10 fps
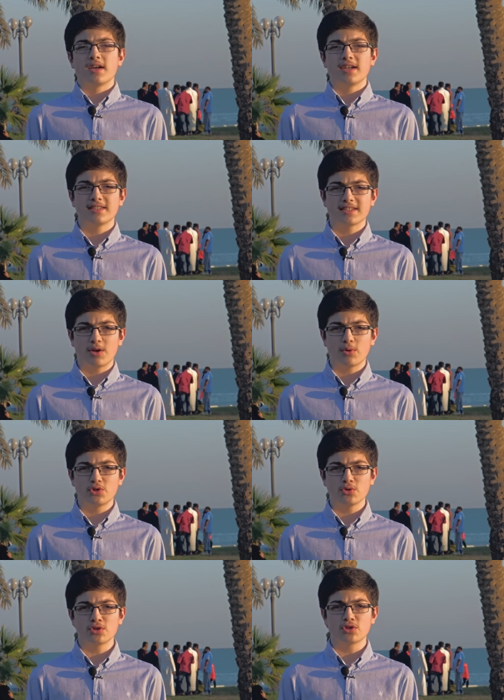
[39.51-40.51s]
It is our
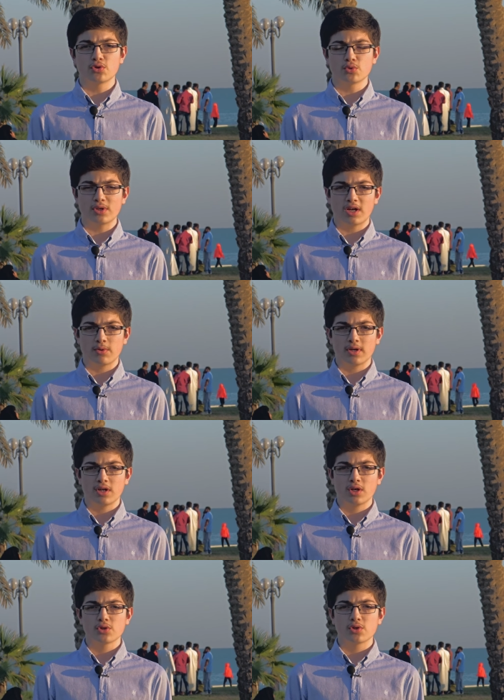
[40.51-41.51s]
duty to do da'wah,
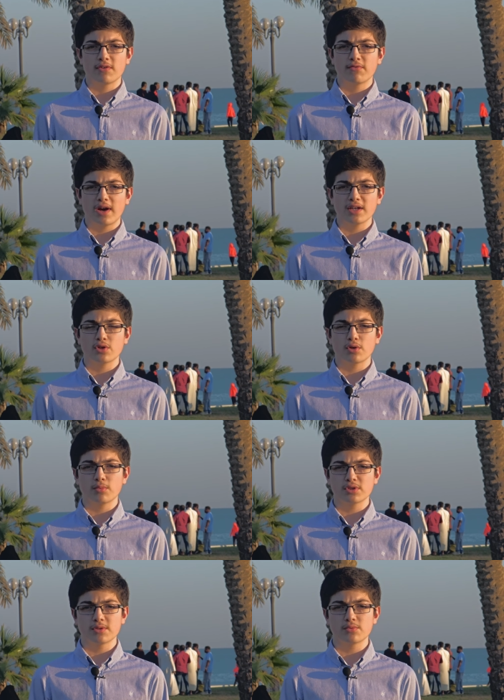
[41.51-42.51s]
to invite
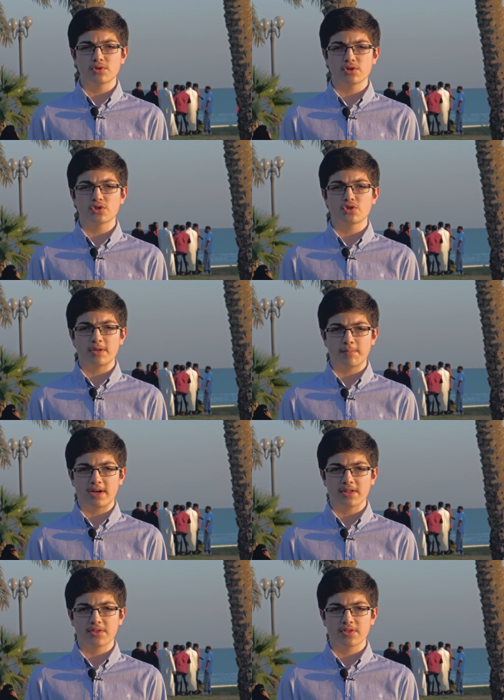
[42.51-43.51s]
non-Muslims to the straight
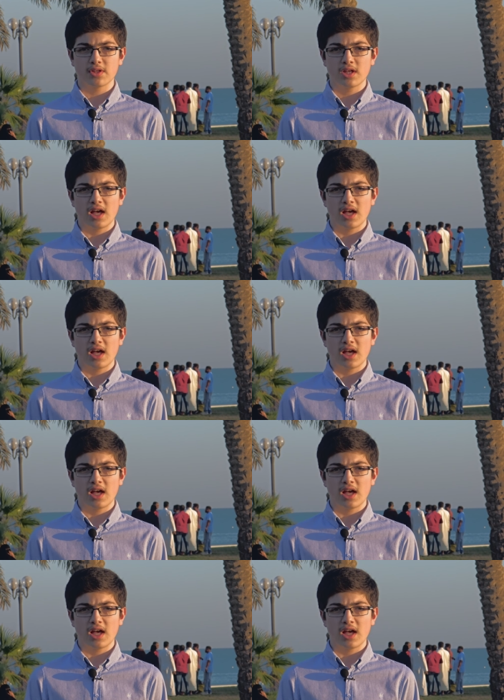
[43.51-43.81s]
path.